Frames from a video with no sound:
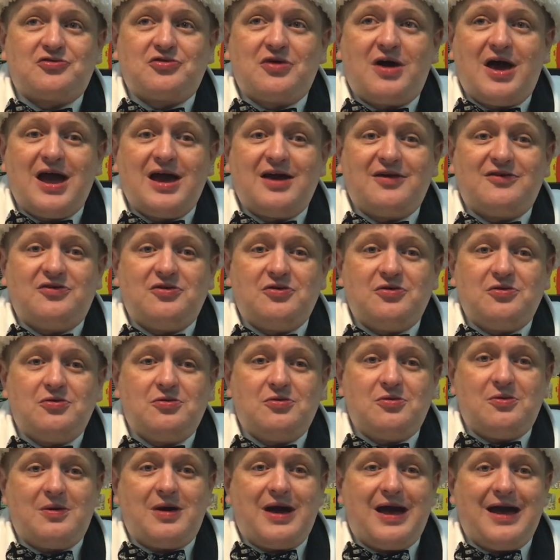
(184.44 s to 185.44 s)
trying
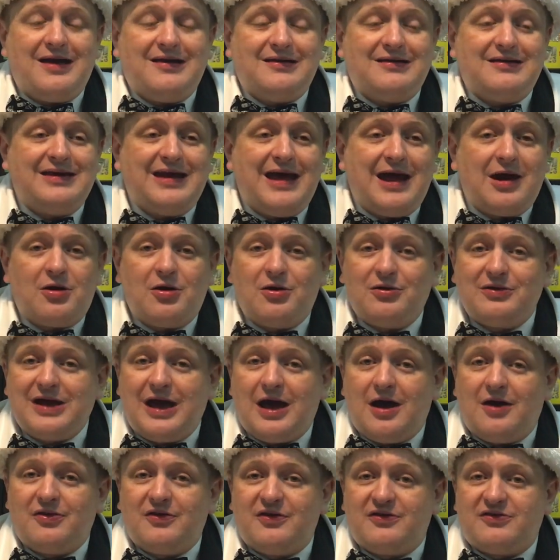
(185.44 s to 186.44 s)
to narrow
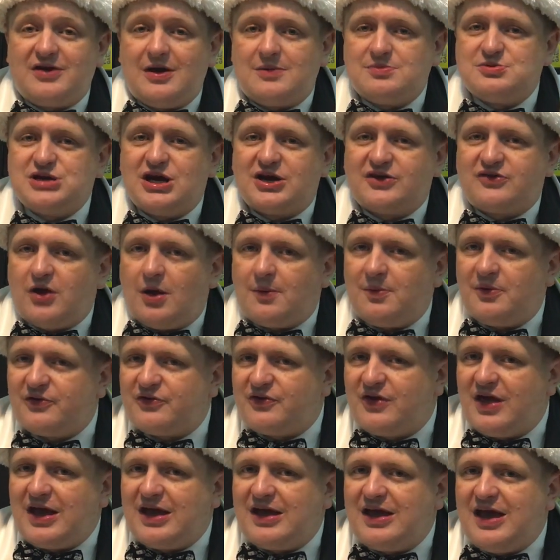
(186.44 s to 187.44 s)
down the subjects,
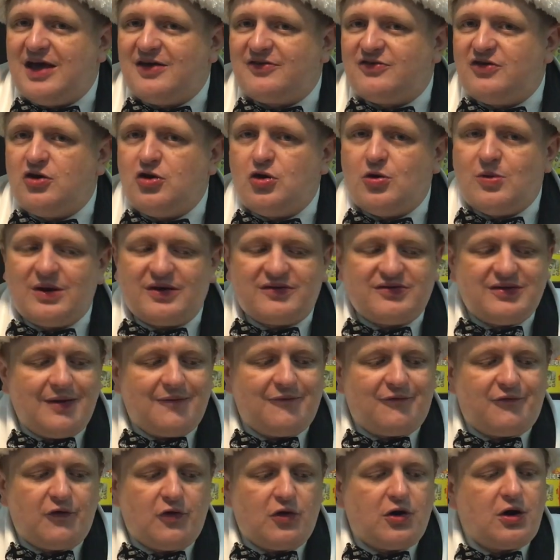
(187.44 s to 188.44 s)
almost like Guess Who,
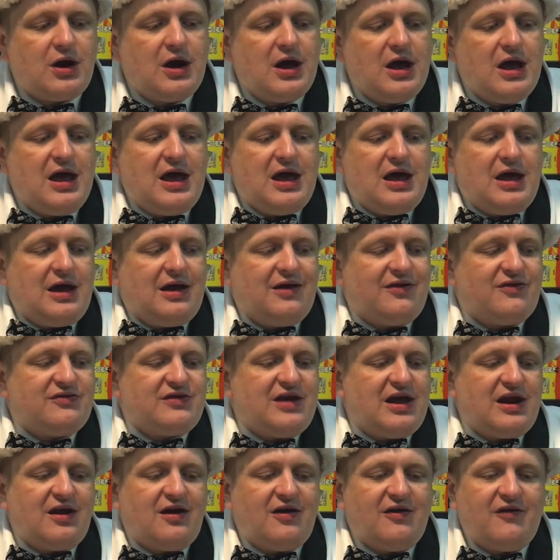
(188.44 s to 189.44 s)
except for
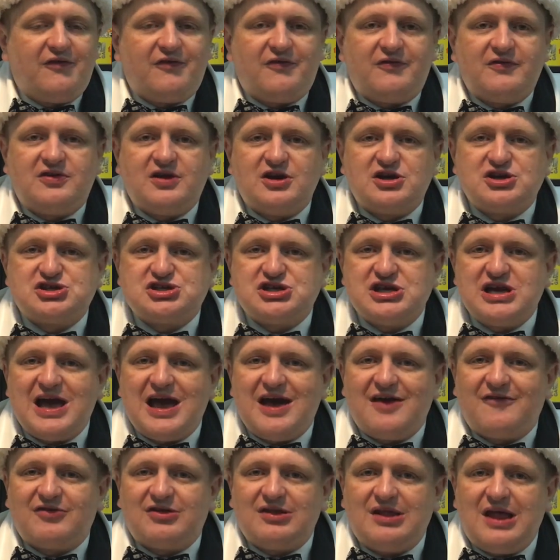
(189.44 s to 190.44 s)
instead of does she
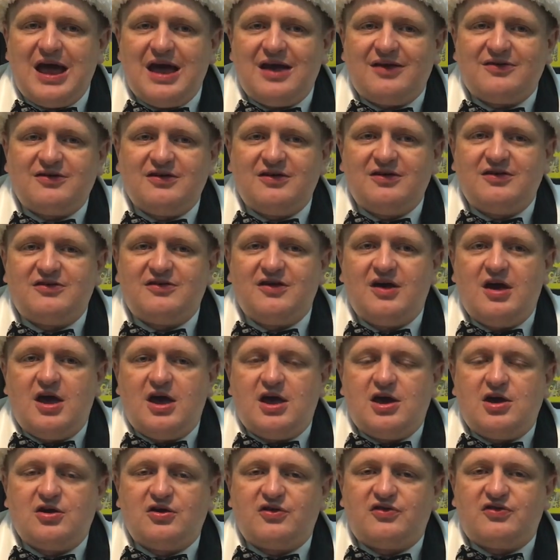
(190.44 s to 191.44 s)
have glasses,
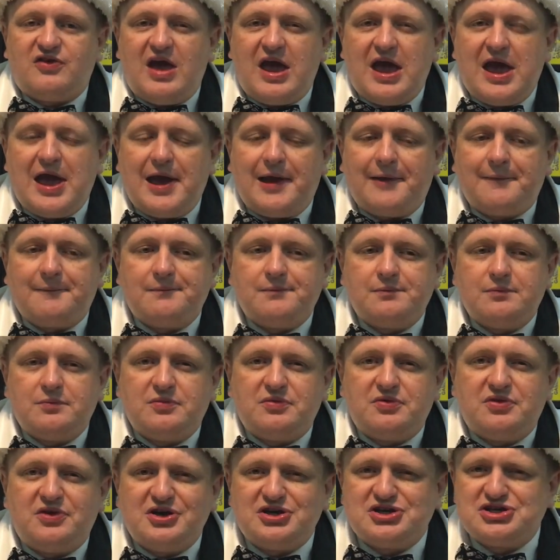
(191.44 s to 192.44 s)
you're saying
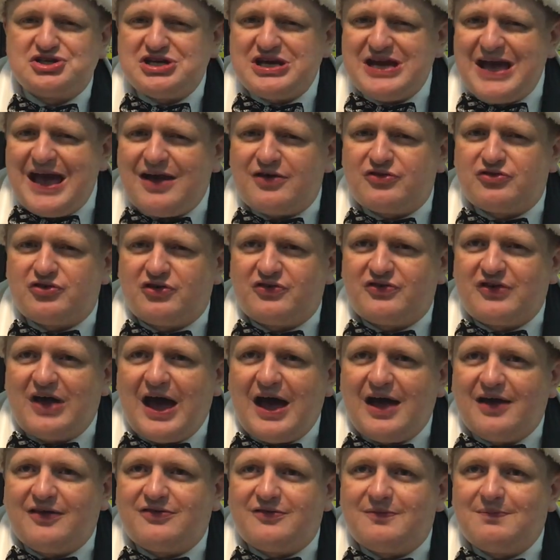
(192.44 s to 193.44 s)
does she
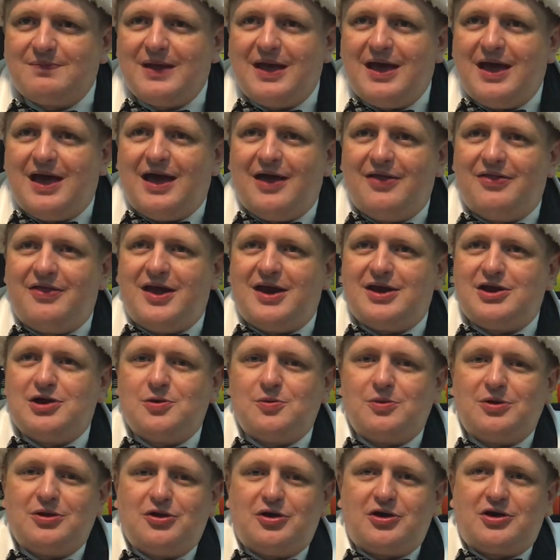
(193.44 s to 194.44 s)
exercise? And then
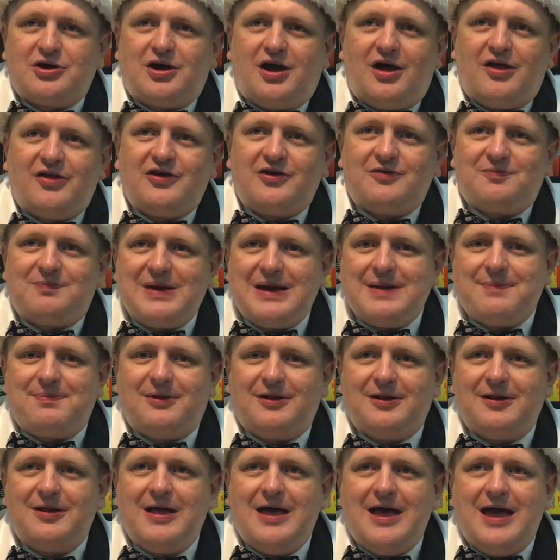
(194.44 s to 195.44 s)
you will look at all these
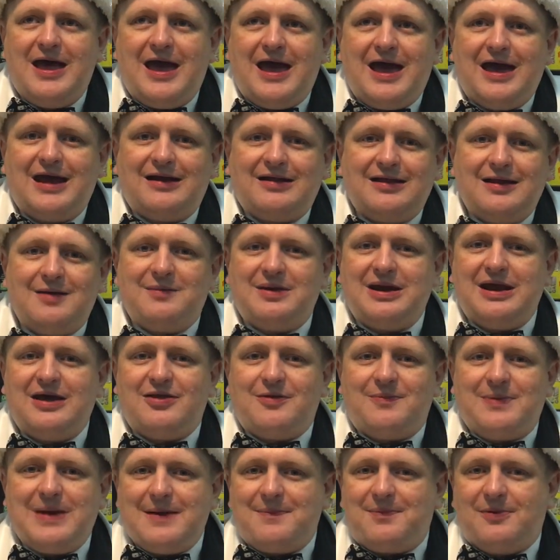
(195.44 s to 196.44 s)
people and
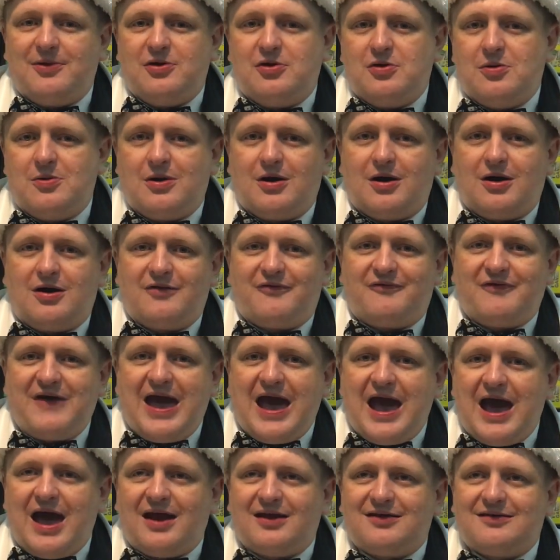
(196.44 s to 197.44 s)
eliminate the people who are
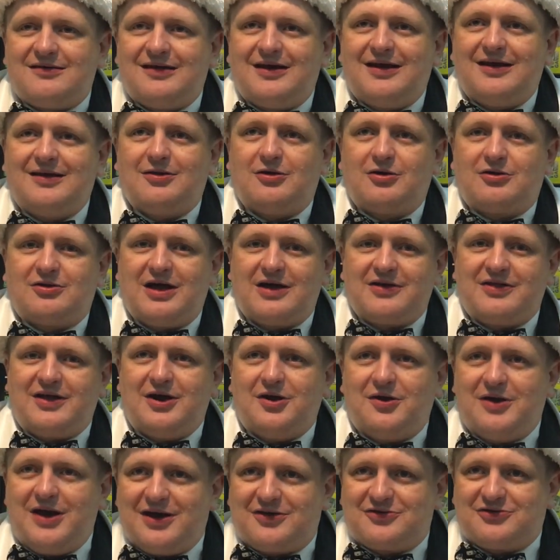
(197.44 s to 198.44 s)
fat and look like they
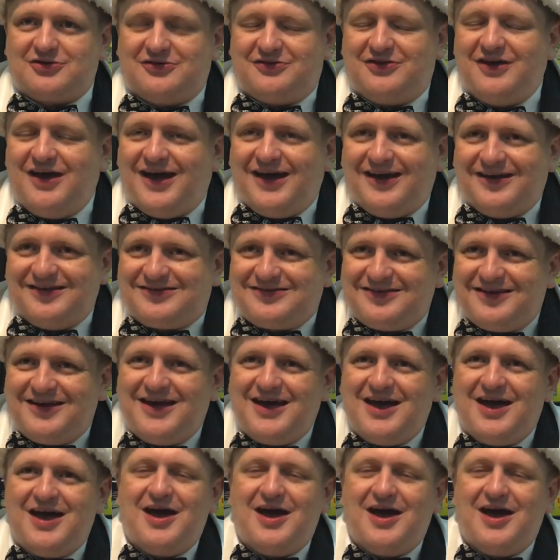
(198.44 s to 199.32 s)
don't exercise.